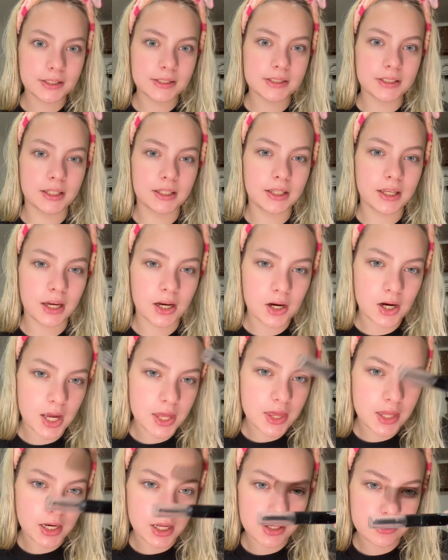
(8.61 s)
skincare and
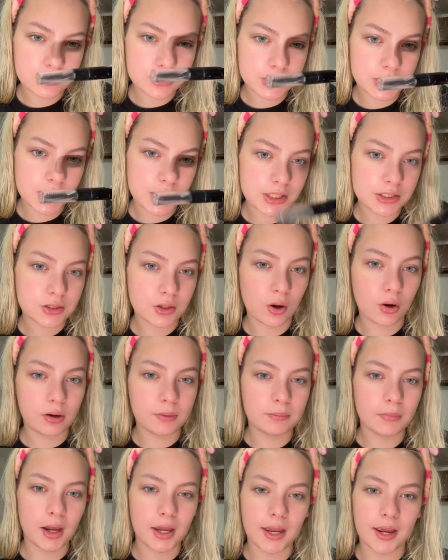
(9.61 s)
then I used this on
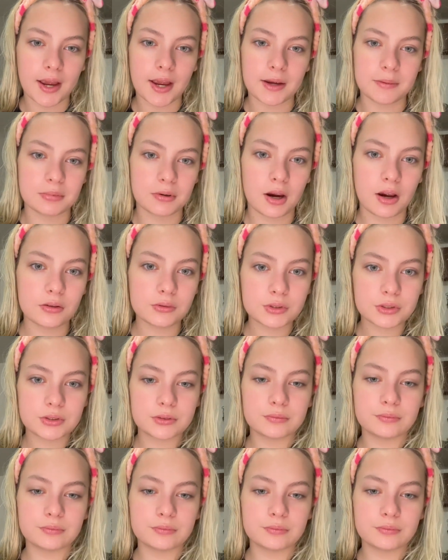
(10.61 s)
my eyebrows.